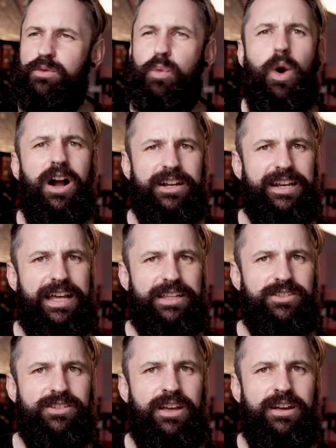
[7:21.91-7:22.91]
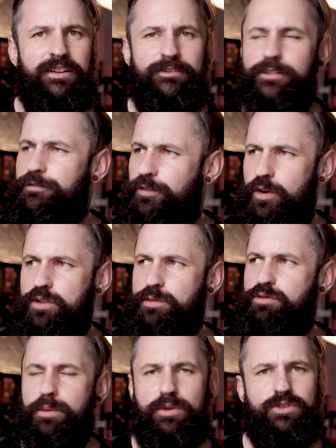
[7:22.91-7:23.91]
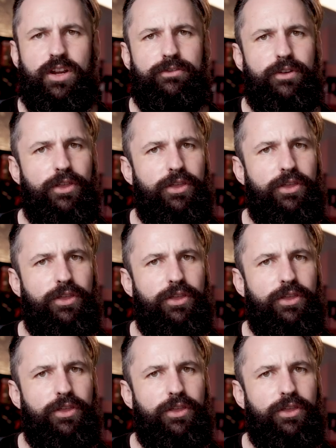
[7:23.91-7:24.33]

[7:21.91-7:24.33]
a wide lens? For food, you probably want to go for a